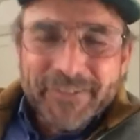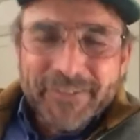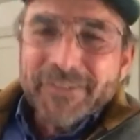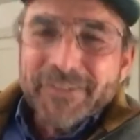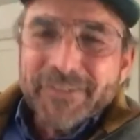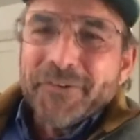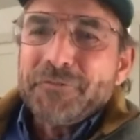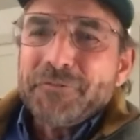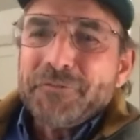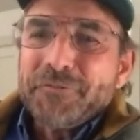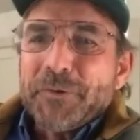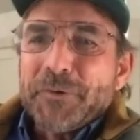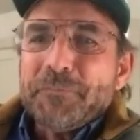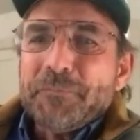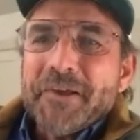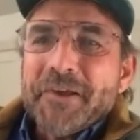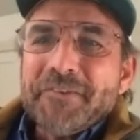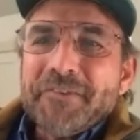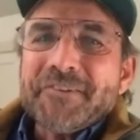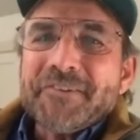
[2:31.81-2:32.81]
You know, it's pretty
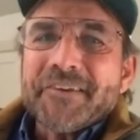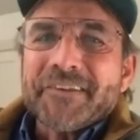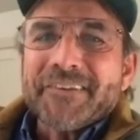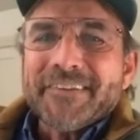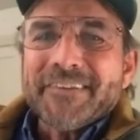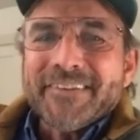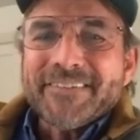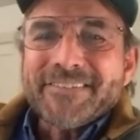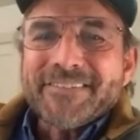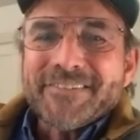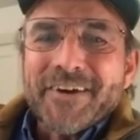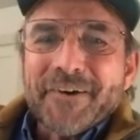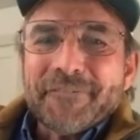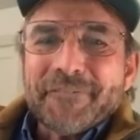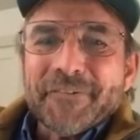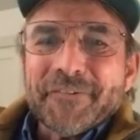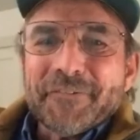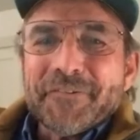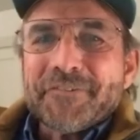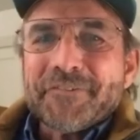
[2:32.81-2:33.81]
basic
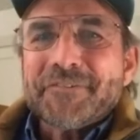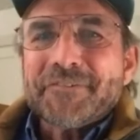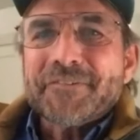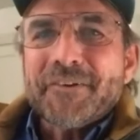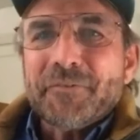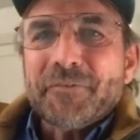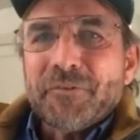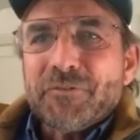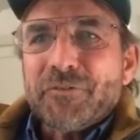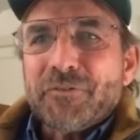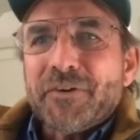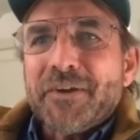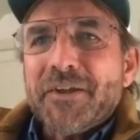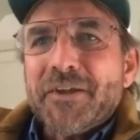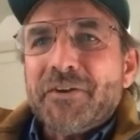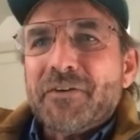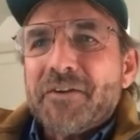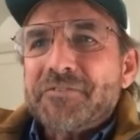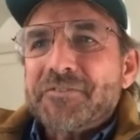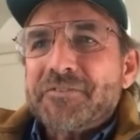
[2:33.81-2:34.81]
stuff. It was it was very
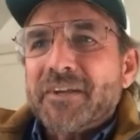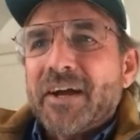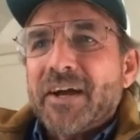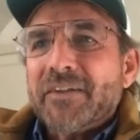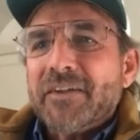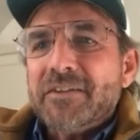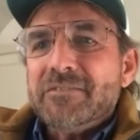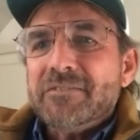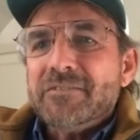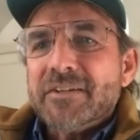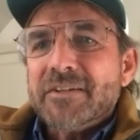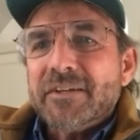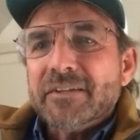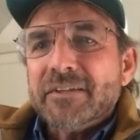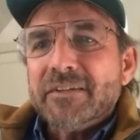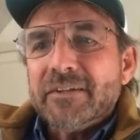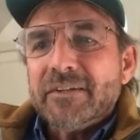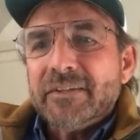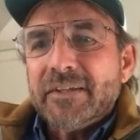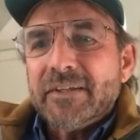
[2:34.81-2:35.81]
interesting how they did it,
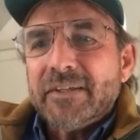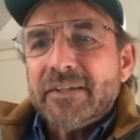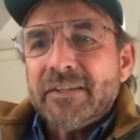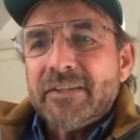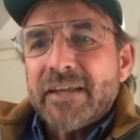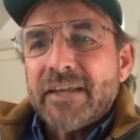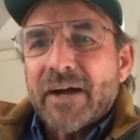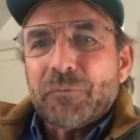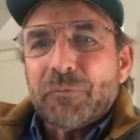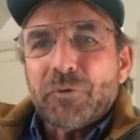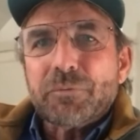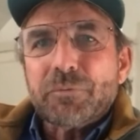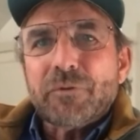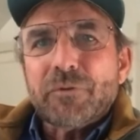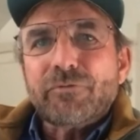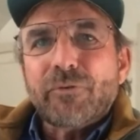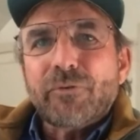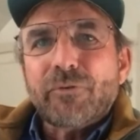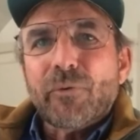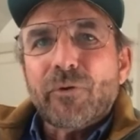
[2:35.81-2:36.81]
and then that was
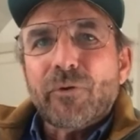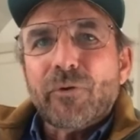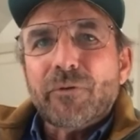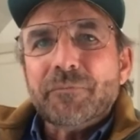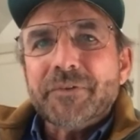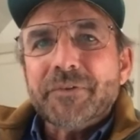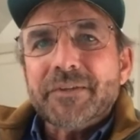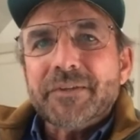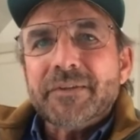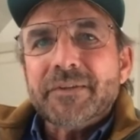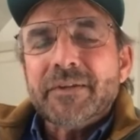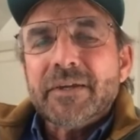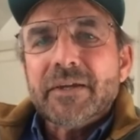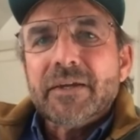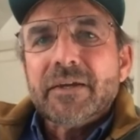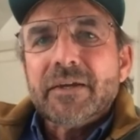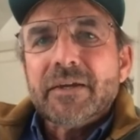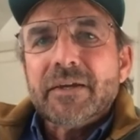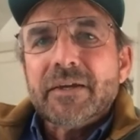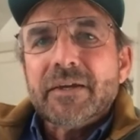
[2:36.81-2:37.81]
reformed and
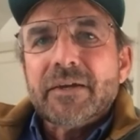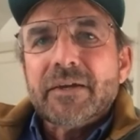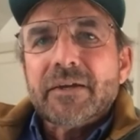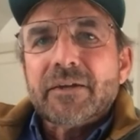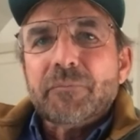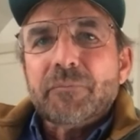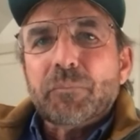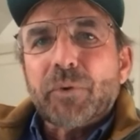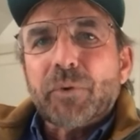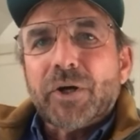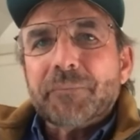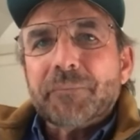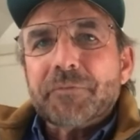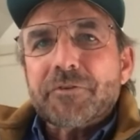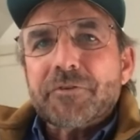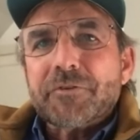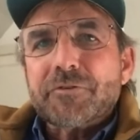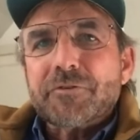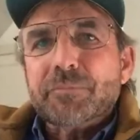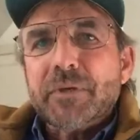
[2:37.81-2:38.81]
brought up
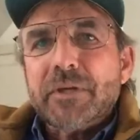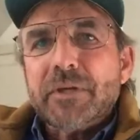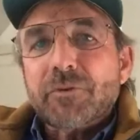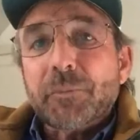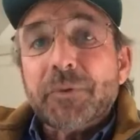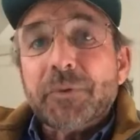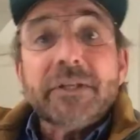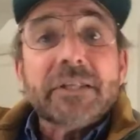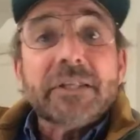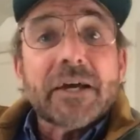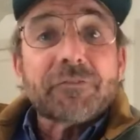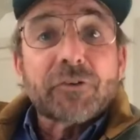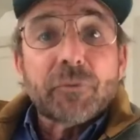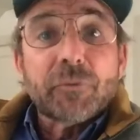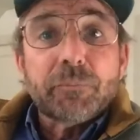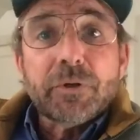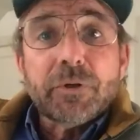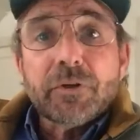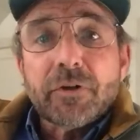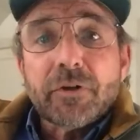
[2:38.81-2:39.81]
to speed. So we didn't have
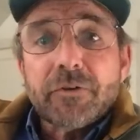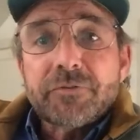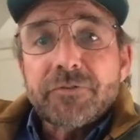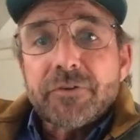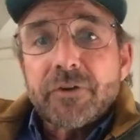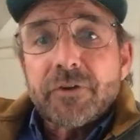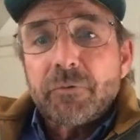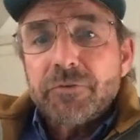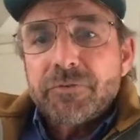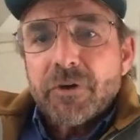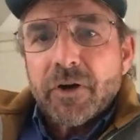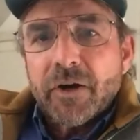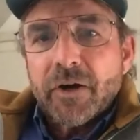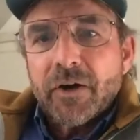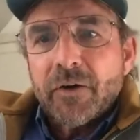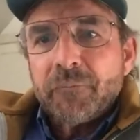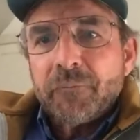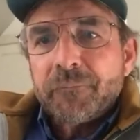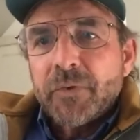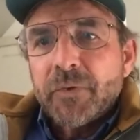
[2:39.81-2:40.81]
computers. There was
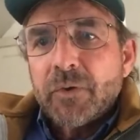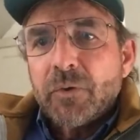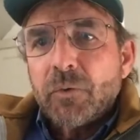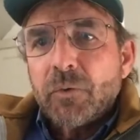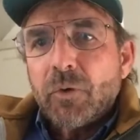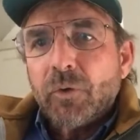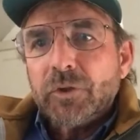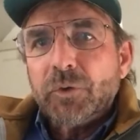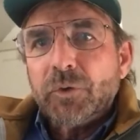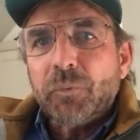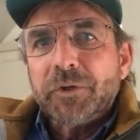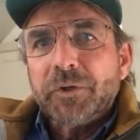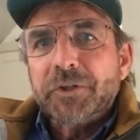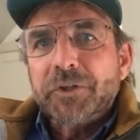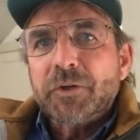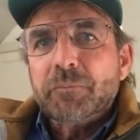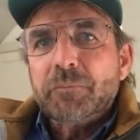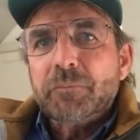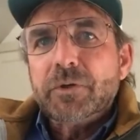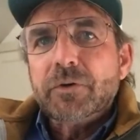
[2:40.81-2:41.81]
uh, only one
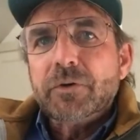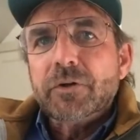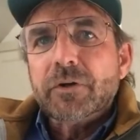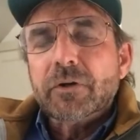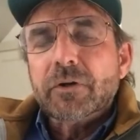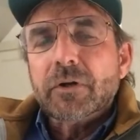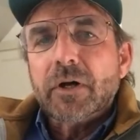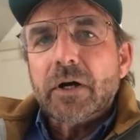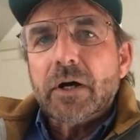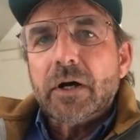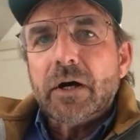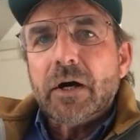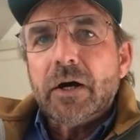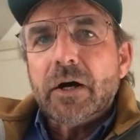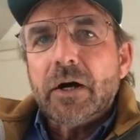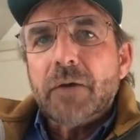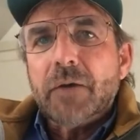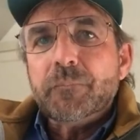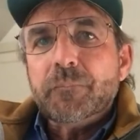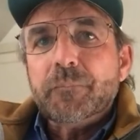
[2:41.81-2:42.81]
computer.
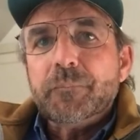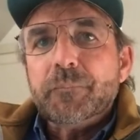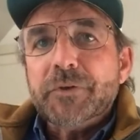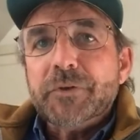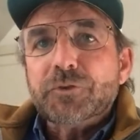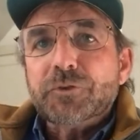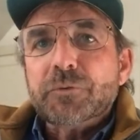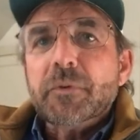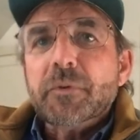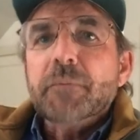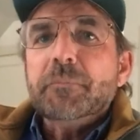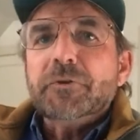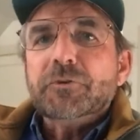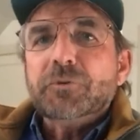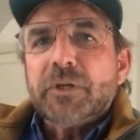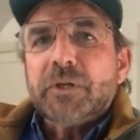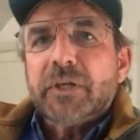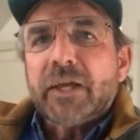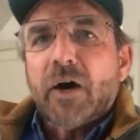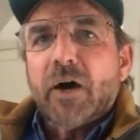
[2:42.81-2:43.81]
Um, be,
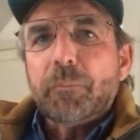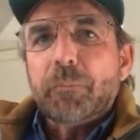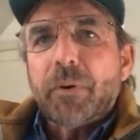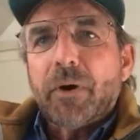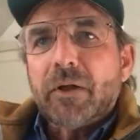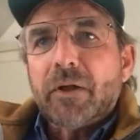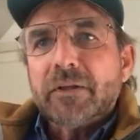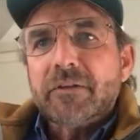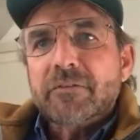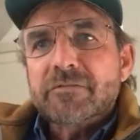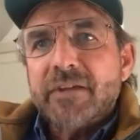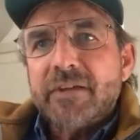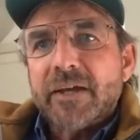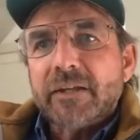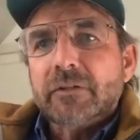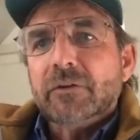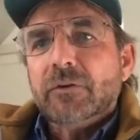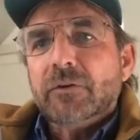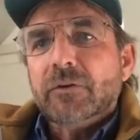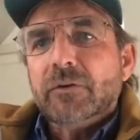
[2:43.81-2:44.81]
between Cal Poly
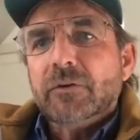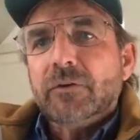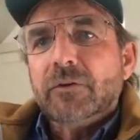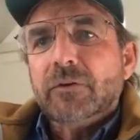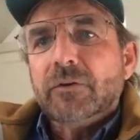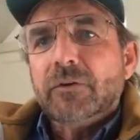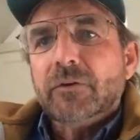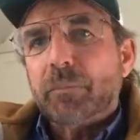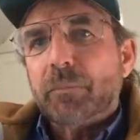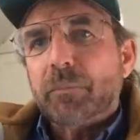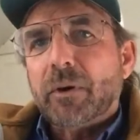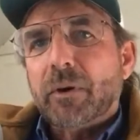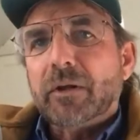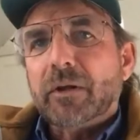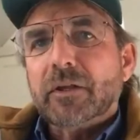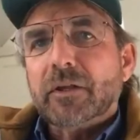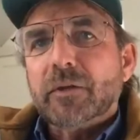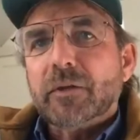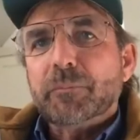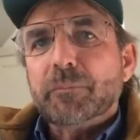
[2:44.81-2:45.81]
San Luis and Cal
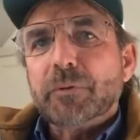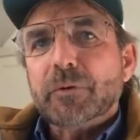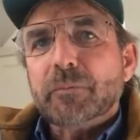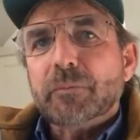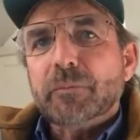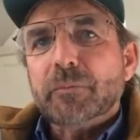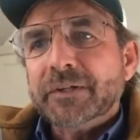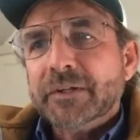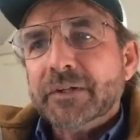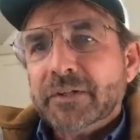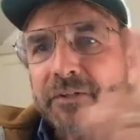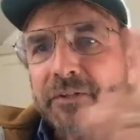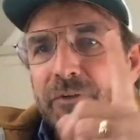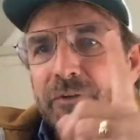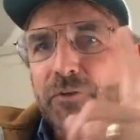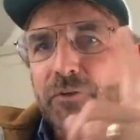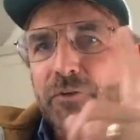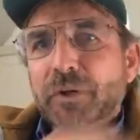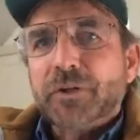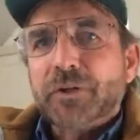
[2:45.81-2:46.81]
Poly Pomona, there
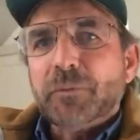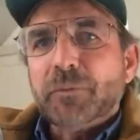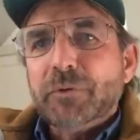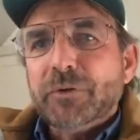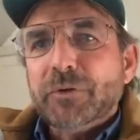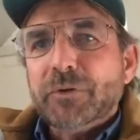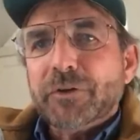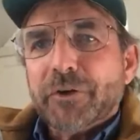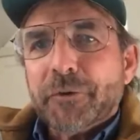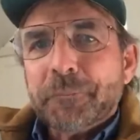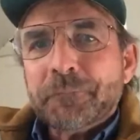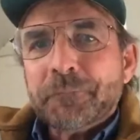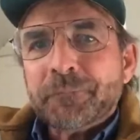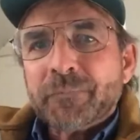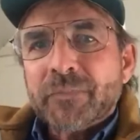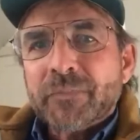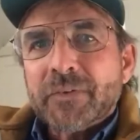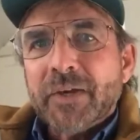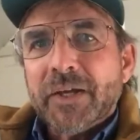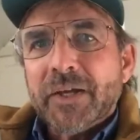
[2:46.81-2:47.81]
was one computer,
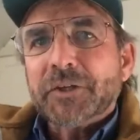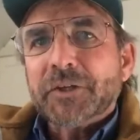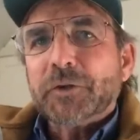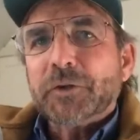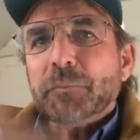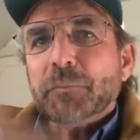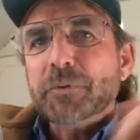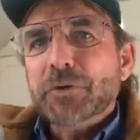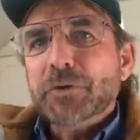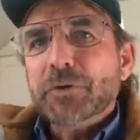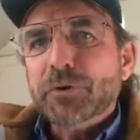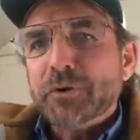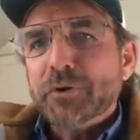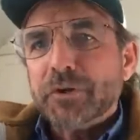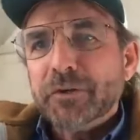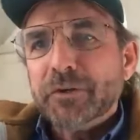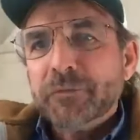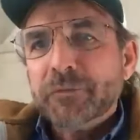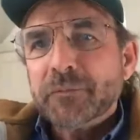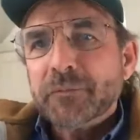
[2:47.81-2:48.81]
and the
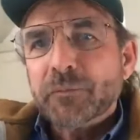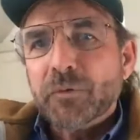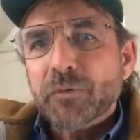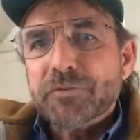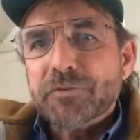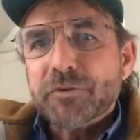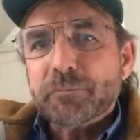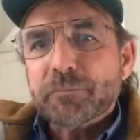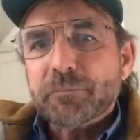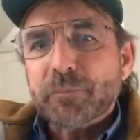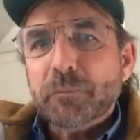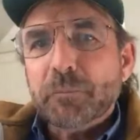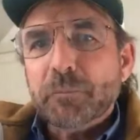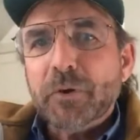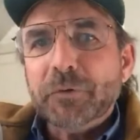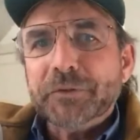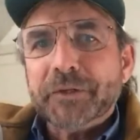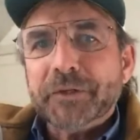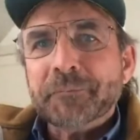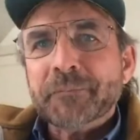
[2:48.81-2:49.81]
computer was at
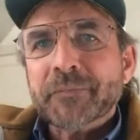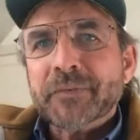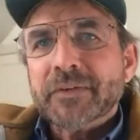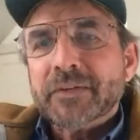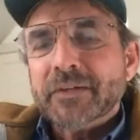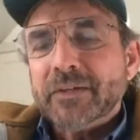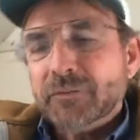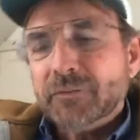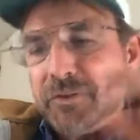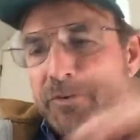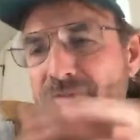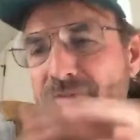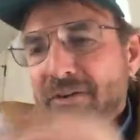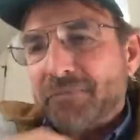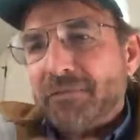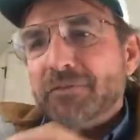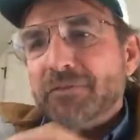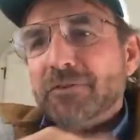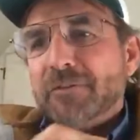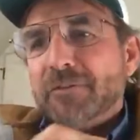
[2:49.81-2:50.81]
Pomona. And we used to have
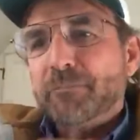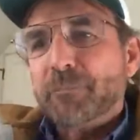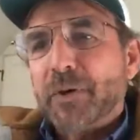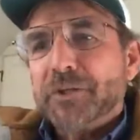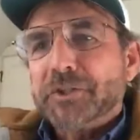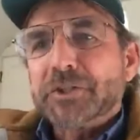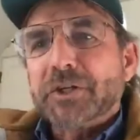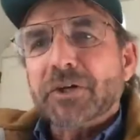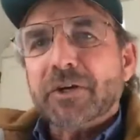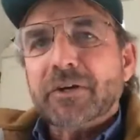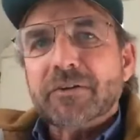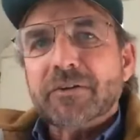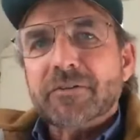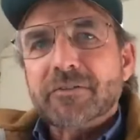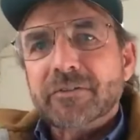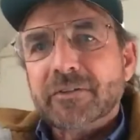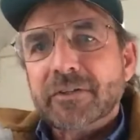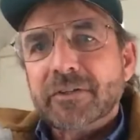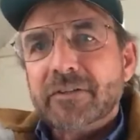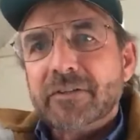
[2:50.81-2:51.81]
to do the punch cards,
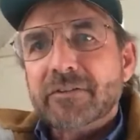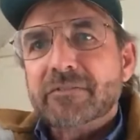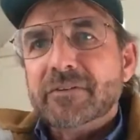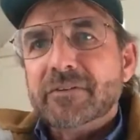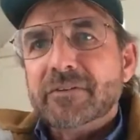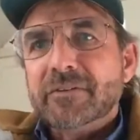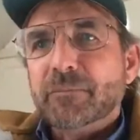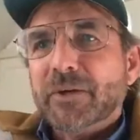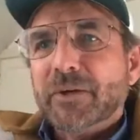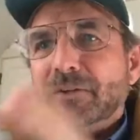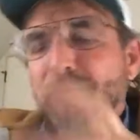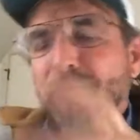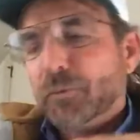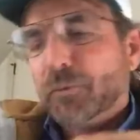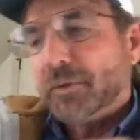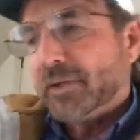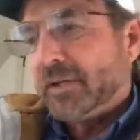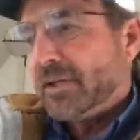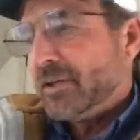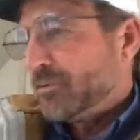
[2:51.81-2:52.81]
you know, the, you probably know
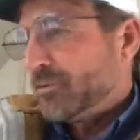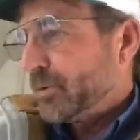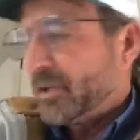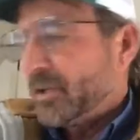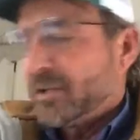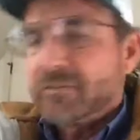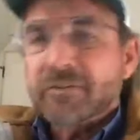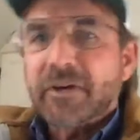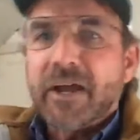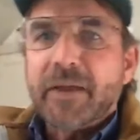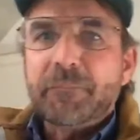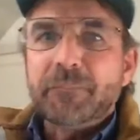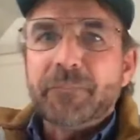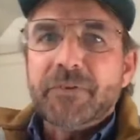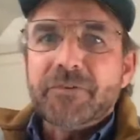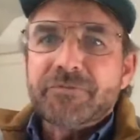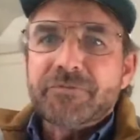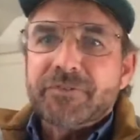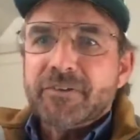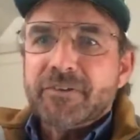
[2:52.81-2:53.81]
what it is, where you type
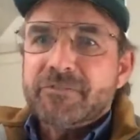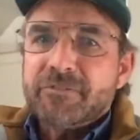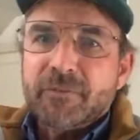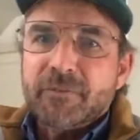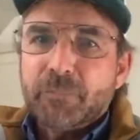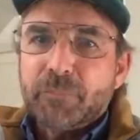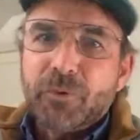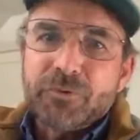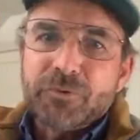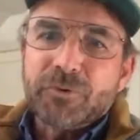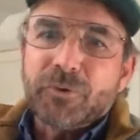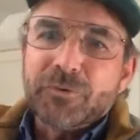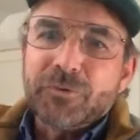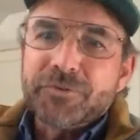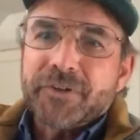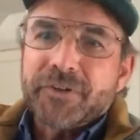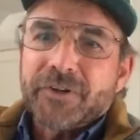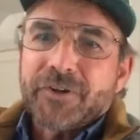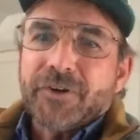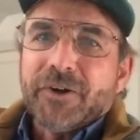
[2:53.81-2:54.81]
these things that pokes holes in
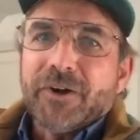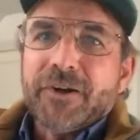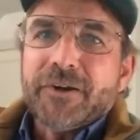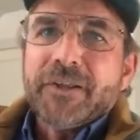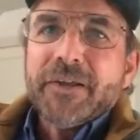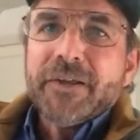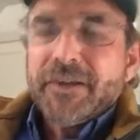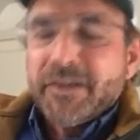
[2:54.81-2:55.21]
the card.